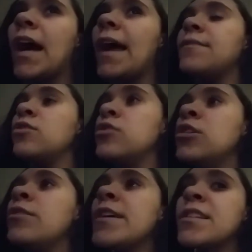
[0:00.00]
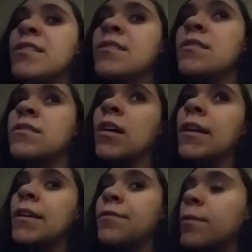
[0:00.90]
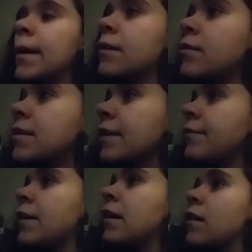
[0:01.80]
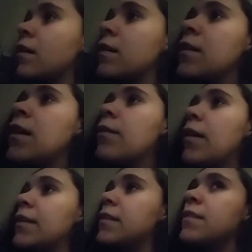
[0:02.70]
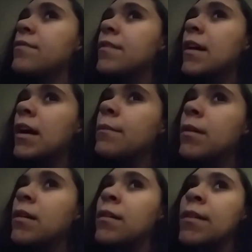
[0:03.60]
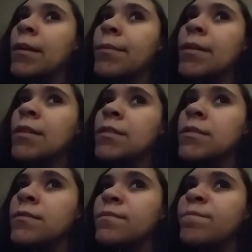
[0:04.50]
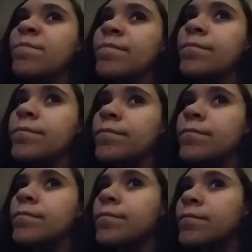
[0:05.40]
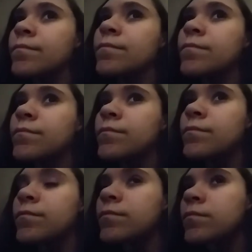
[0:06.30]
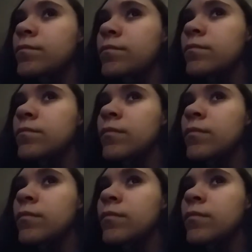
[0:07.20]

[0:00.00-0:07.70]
I have to literally Contest? study for my quiz. I forgot. All, well, I didn't forget about all that because. I do good on tests. I don't need to study.